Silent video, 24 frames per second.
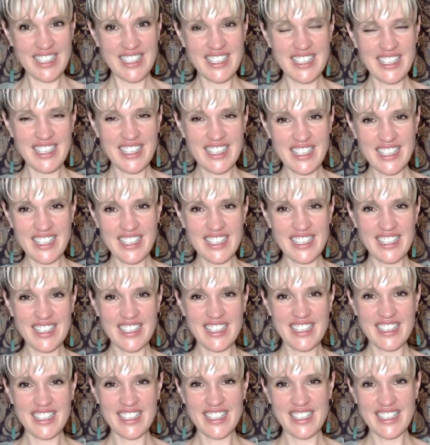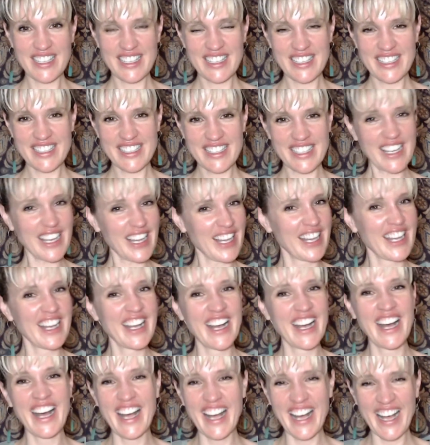find out it was actually
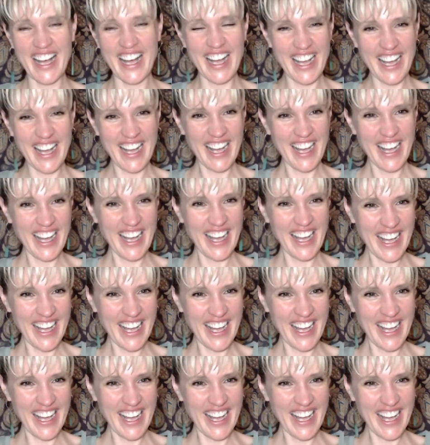quite almost